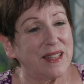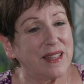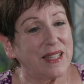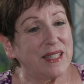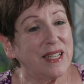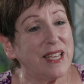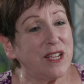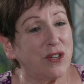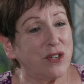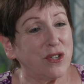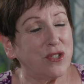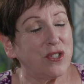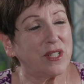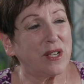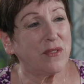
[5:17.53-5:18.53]
the
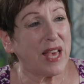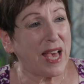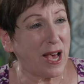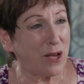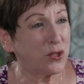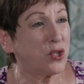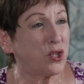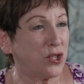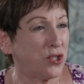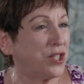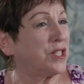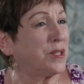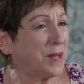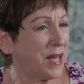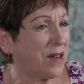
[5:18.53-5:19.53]
leaders of the house
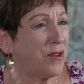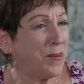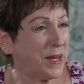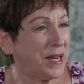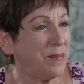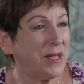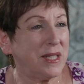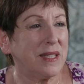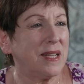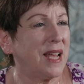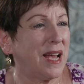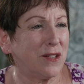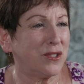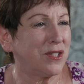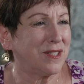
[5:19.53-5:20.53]
churches. Everybody meets in
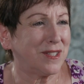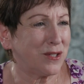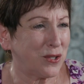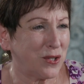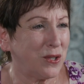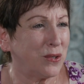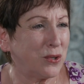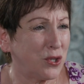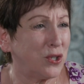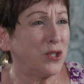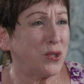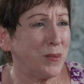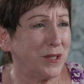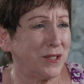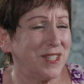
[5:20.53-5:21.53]
houses, there's no
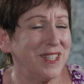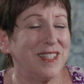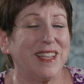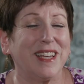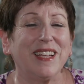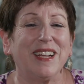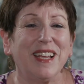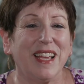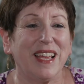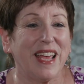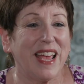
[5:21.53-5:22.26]
church buildings yet. Mm-hmm.